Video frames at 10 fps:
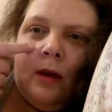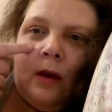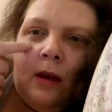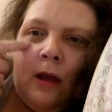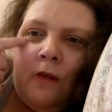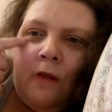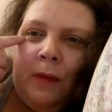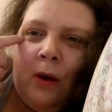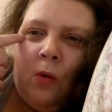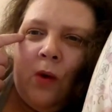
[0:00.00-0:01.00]
I
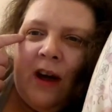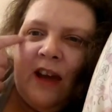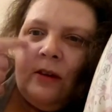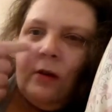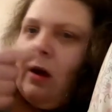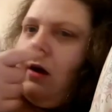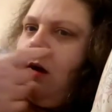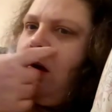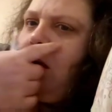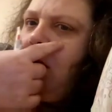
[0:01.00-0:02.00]
have been quite
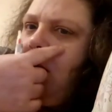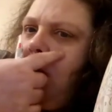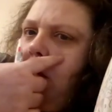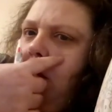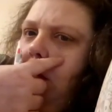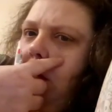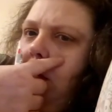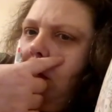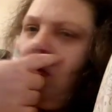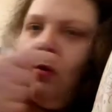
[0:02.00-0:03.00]
dark
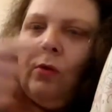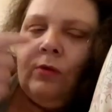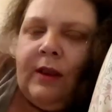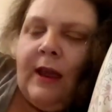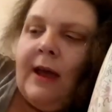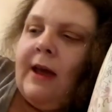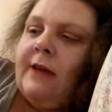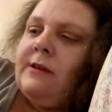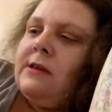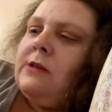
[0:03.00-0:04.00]
under the
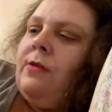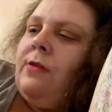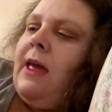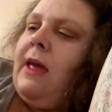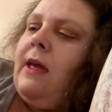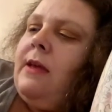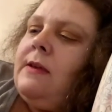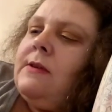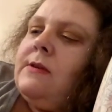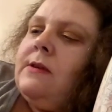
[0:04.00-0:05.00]
eyes. So
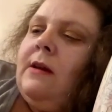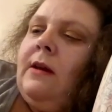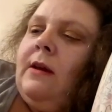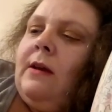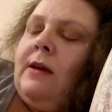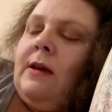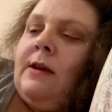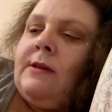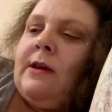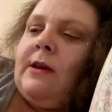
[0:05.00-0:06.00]
this
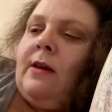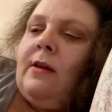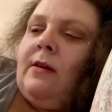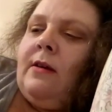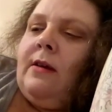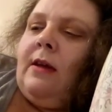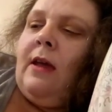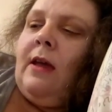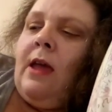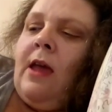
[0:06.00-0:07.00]
is a
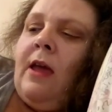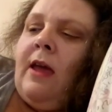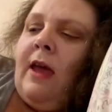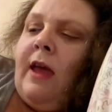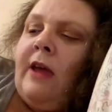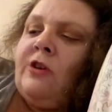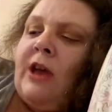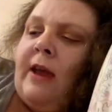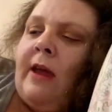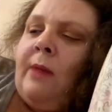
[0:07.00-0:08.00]

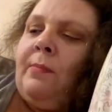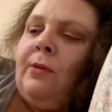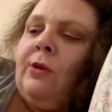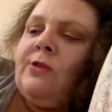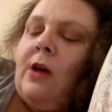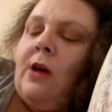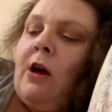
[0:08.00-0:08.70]
AHA plus